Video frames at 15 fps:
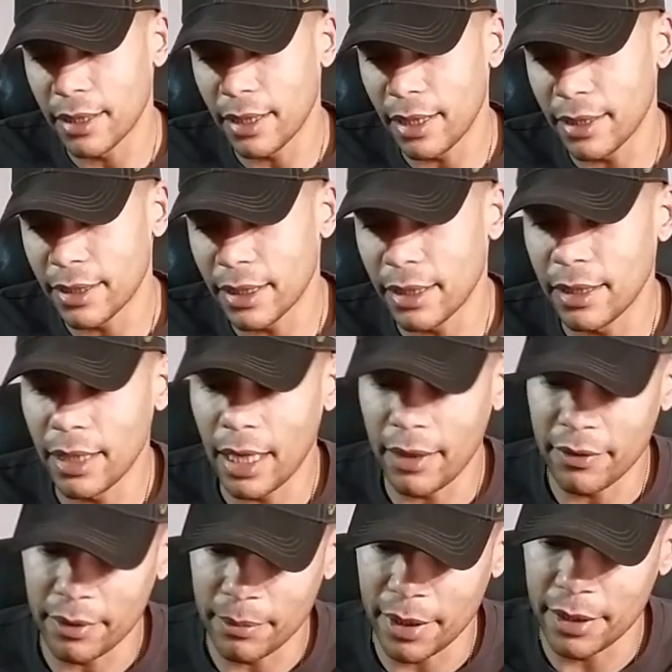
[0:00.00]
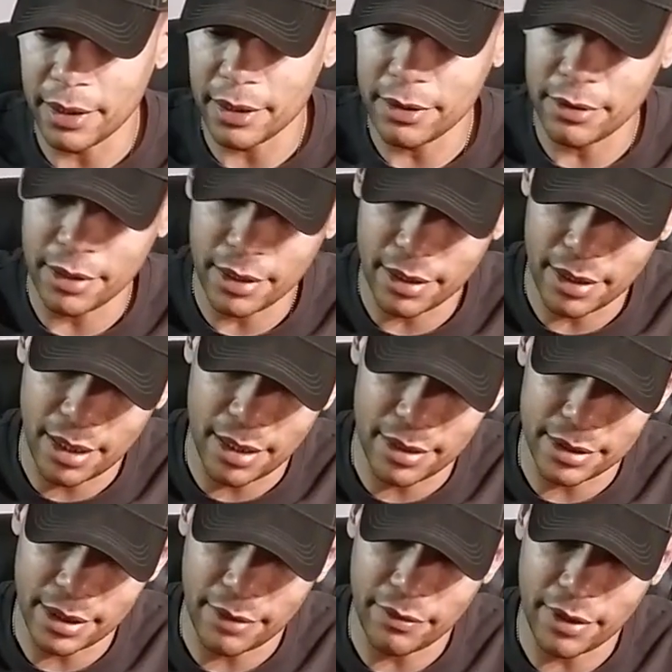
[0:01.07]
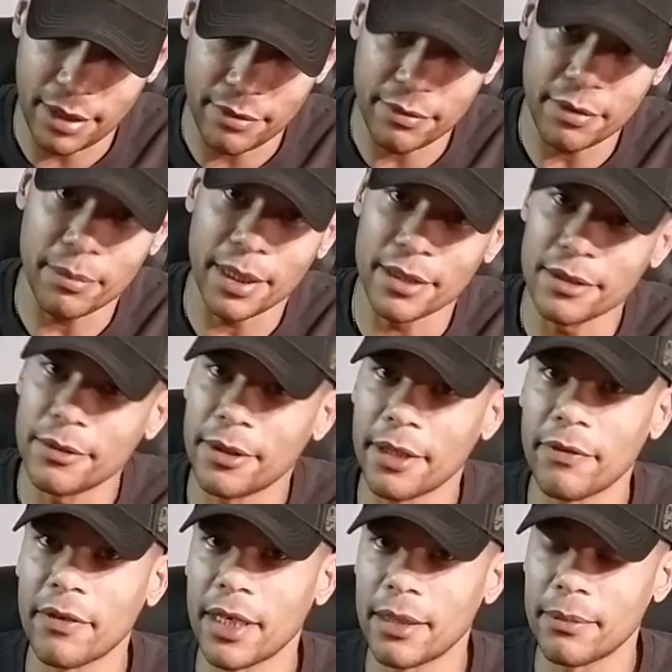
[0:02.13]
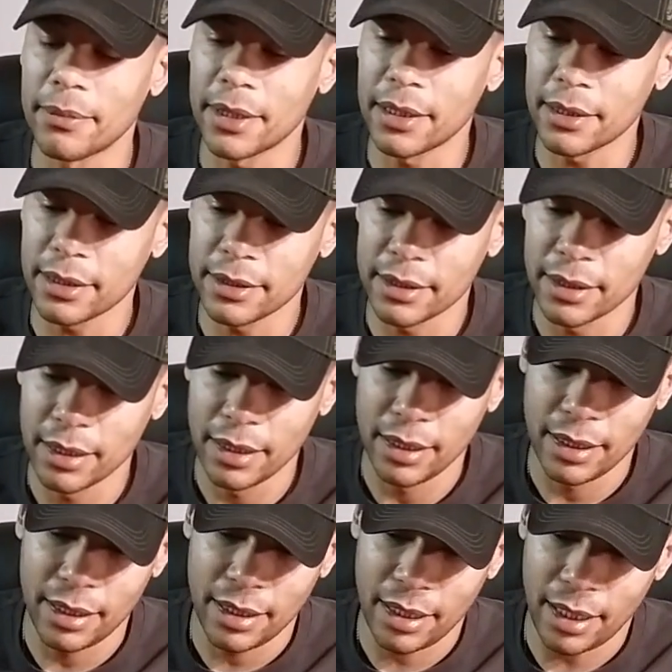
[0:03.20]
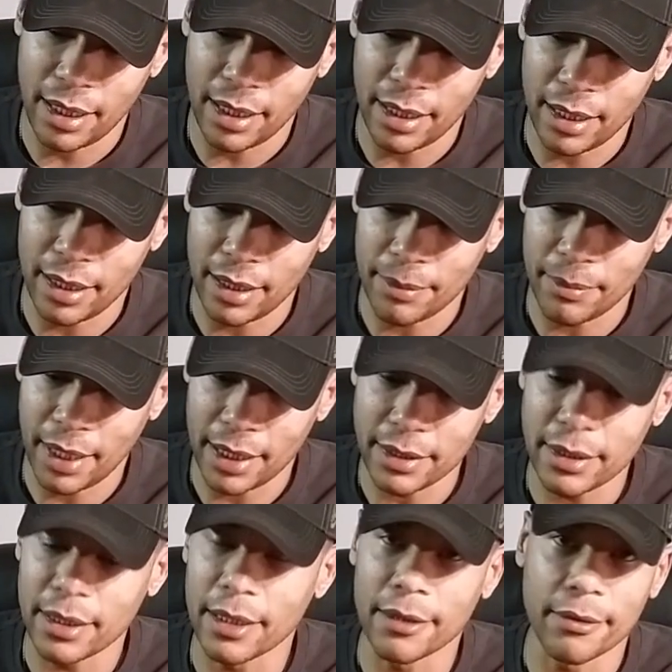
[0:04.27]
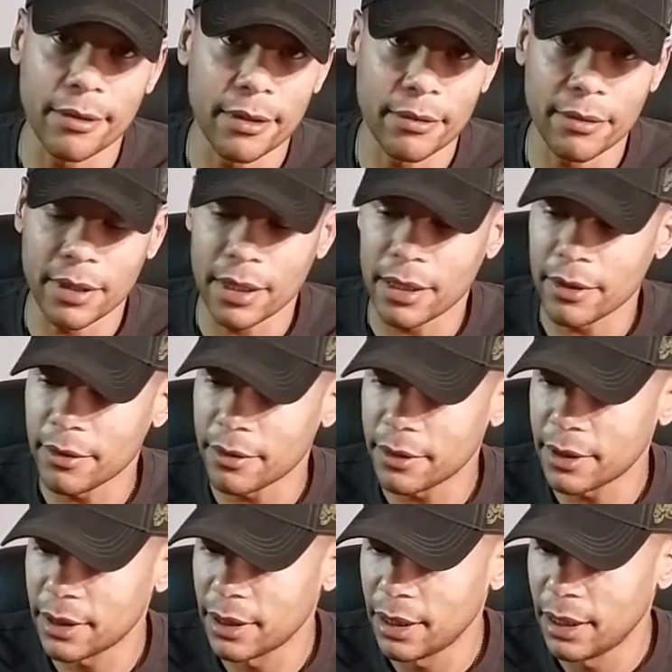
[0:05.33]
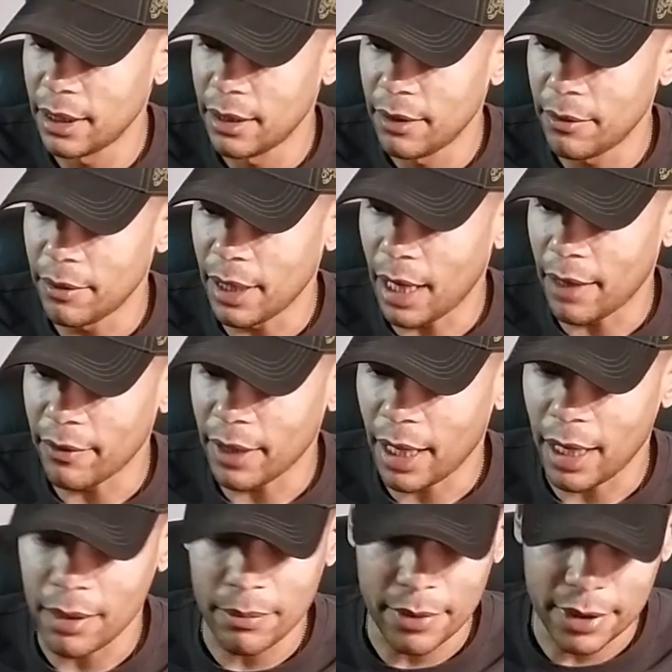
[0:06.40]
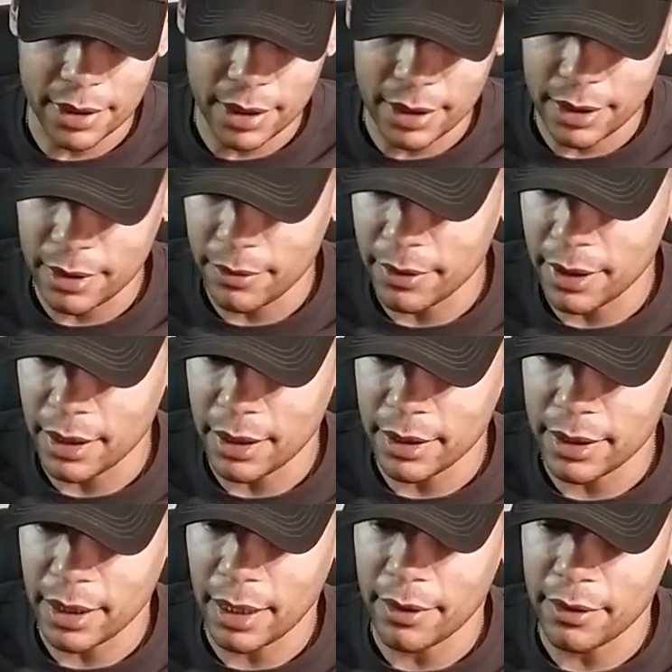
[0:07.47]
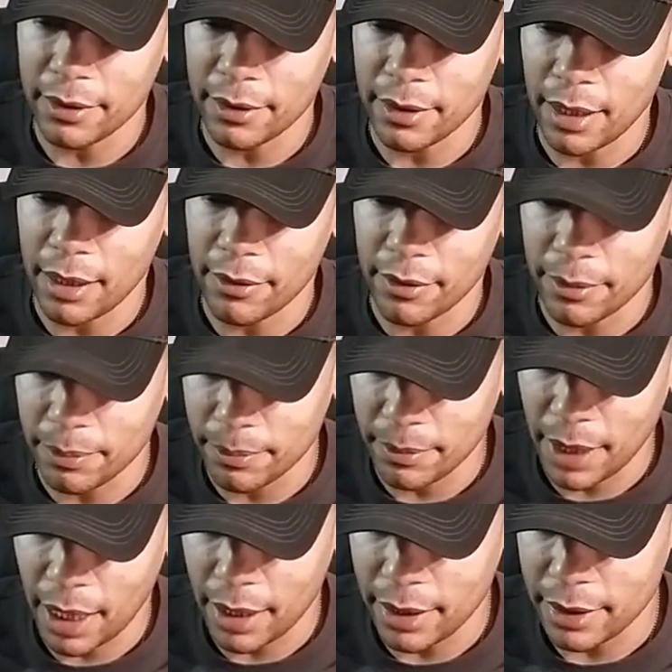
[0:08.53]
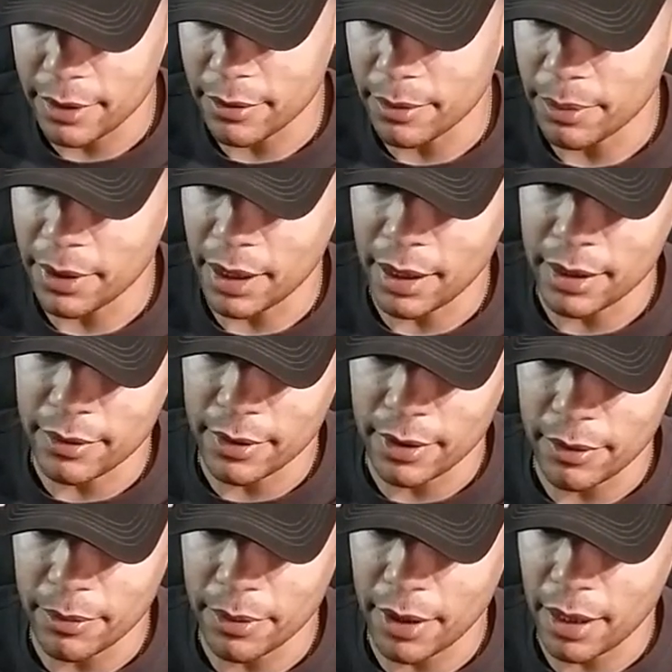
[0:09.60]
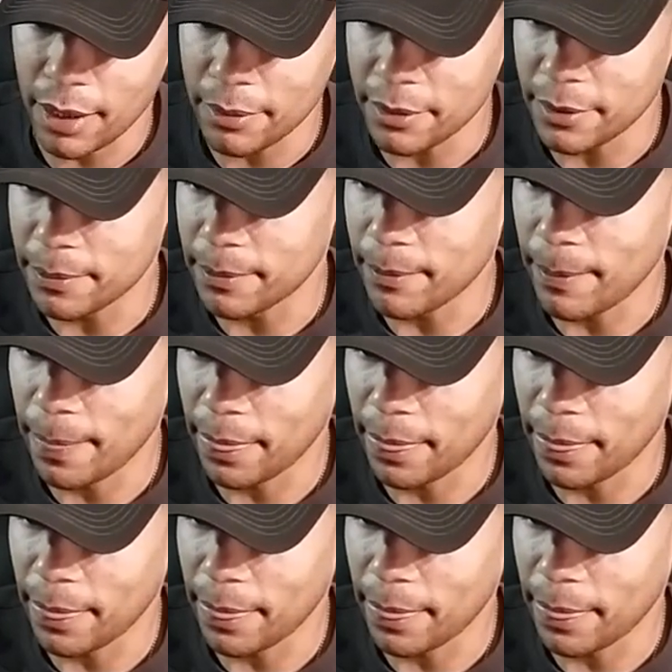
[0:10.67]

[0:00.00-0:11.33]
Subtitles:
They sell aftermarket trigger guards, I found, for about 25 bucks. I'm actually going to order one of those. We haven't had much issue with this after I had this replaced with no problem.